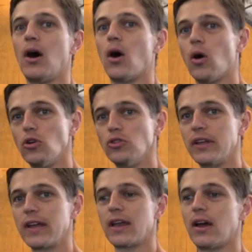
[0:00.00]

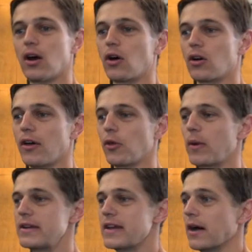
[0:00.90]
holding, or on the
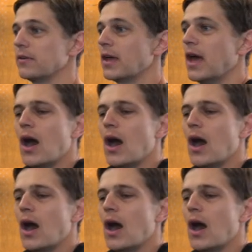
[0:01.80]
way down.